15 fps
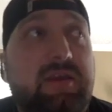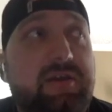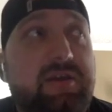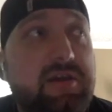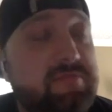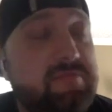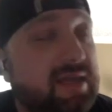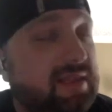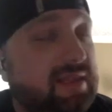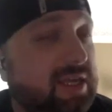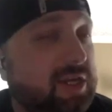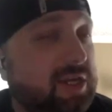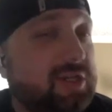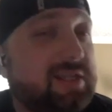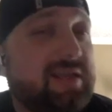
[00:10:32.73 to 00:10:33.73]
gonna be a
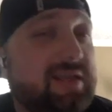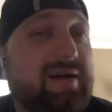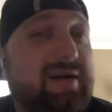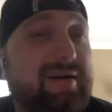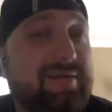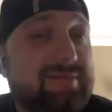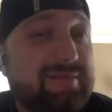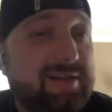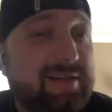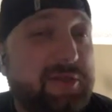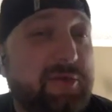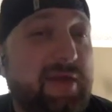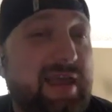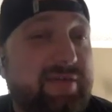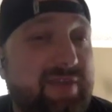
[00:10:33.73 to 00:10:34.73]
little uh
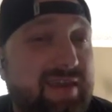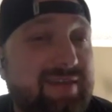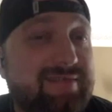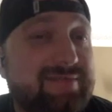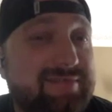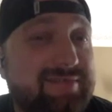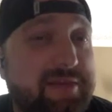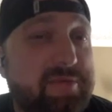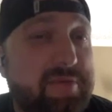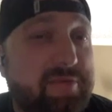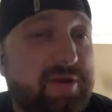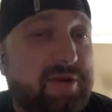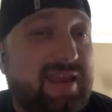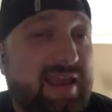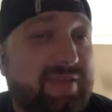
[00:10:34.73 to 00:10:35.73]
little heavy. It's gonna be sweet,
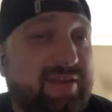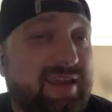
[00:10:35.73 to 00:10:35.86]
pretty heavy.